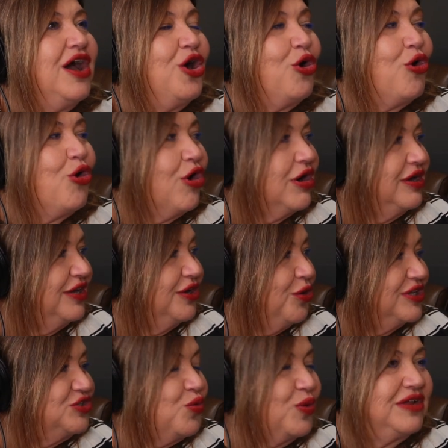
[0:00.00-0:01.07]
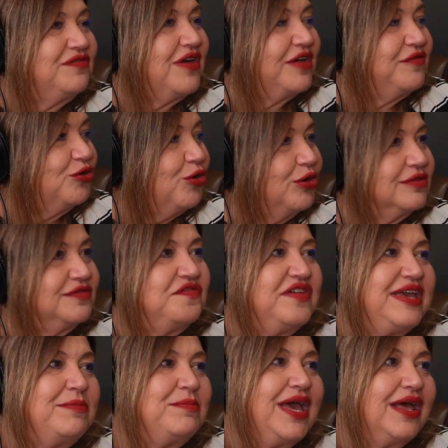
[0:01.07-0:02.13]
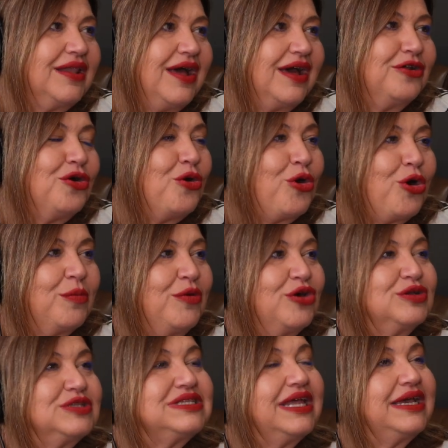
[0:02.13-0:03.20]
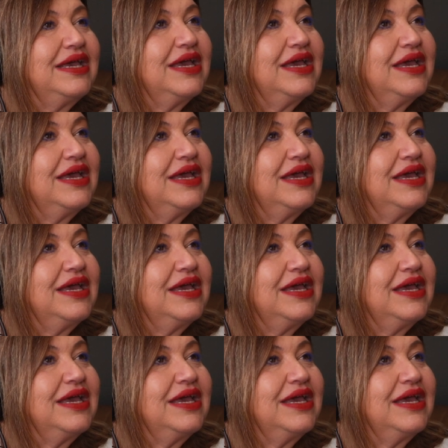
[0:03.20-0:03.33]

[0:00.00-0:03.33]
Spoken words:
Or, a 25-year-old female on hormones.